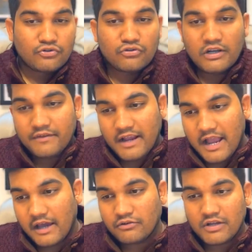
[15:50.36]
So leaving
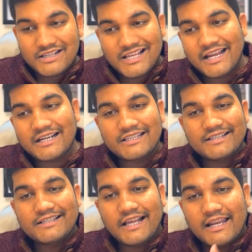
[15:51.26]
Arudha aside,
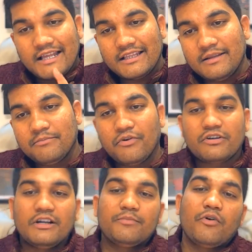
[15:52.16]
this is another
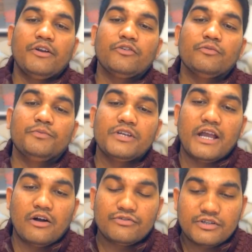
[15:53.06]
important point. Upachaya
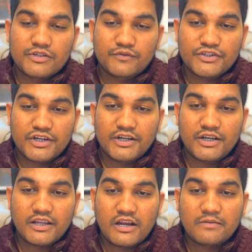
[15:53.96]
houses which
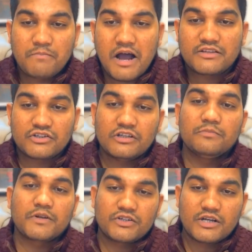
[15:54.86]
indicate past in
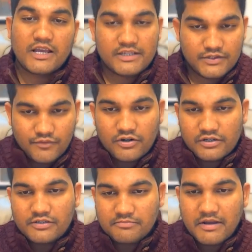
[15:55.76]
Prashna is
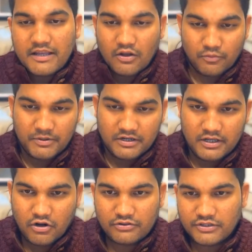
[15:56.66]
what is my
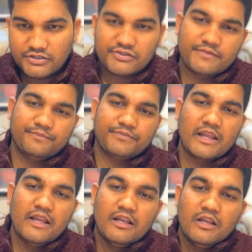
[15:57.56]
opinion on this.
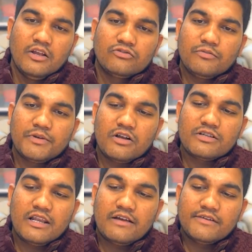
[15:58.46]
So because
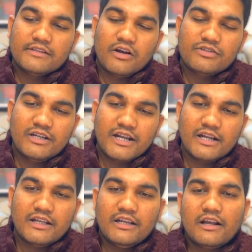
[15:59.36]
eleventh house
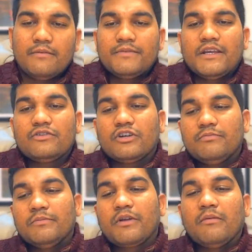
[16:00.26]
indicates income, there should
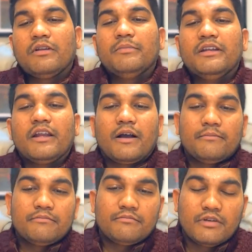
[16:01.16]
be problem in income.